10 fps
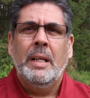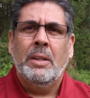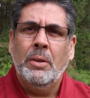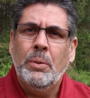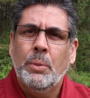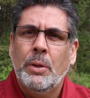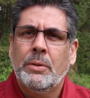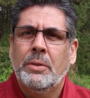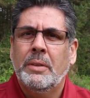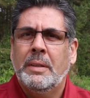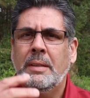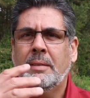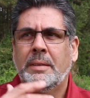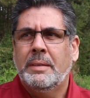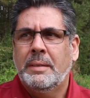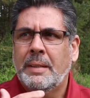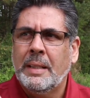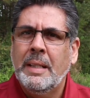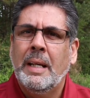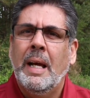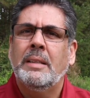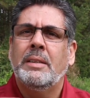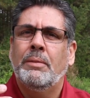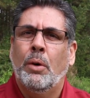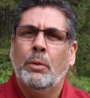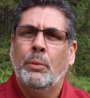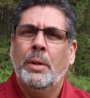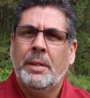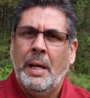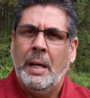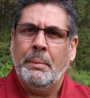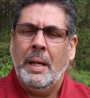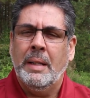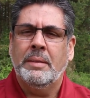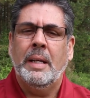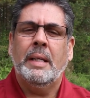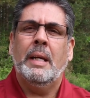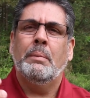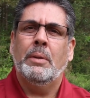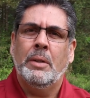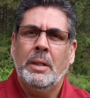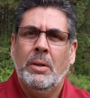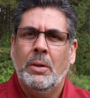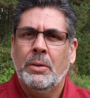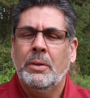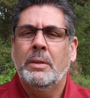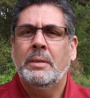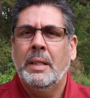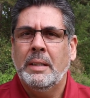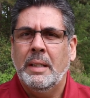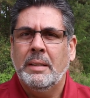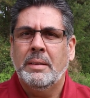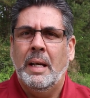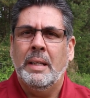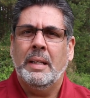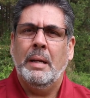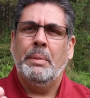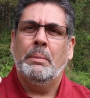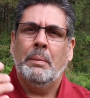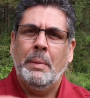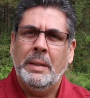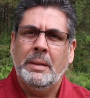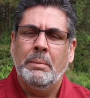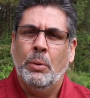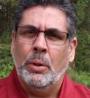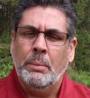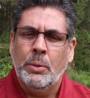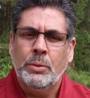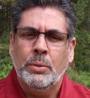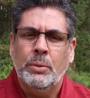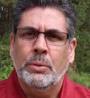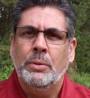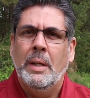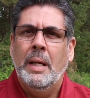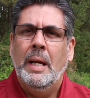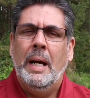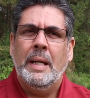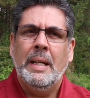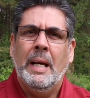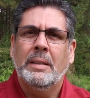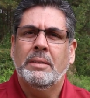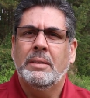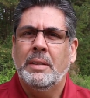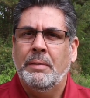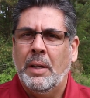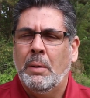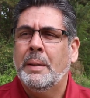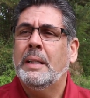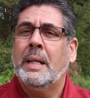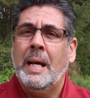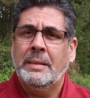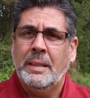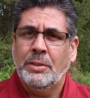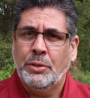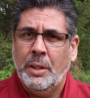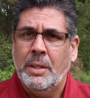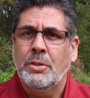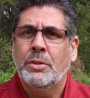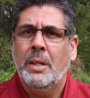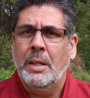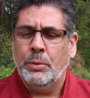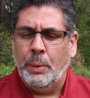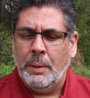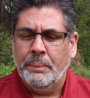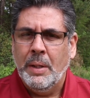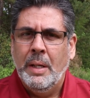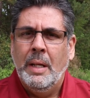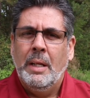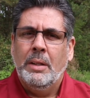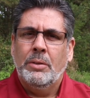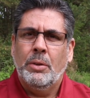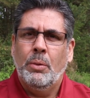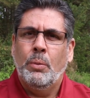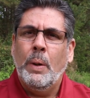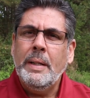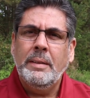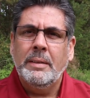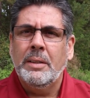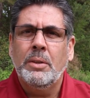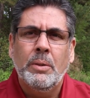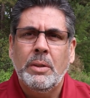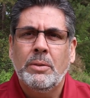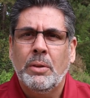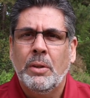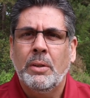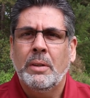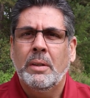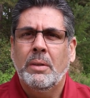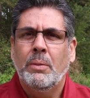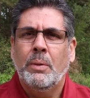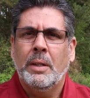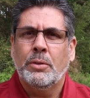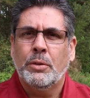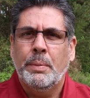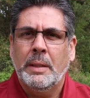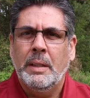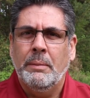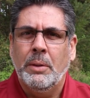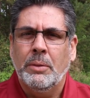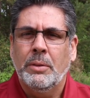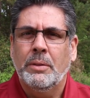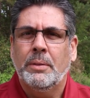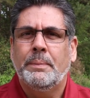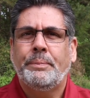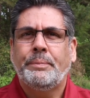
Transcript: In other words, this technique has evolved with time. As I kept learning other techniques, I kept implementing more and more tools, and it has developed, and the class has changed as well. So what is it that you're going to learn with introspective hypnosis?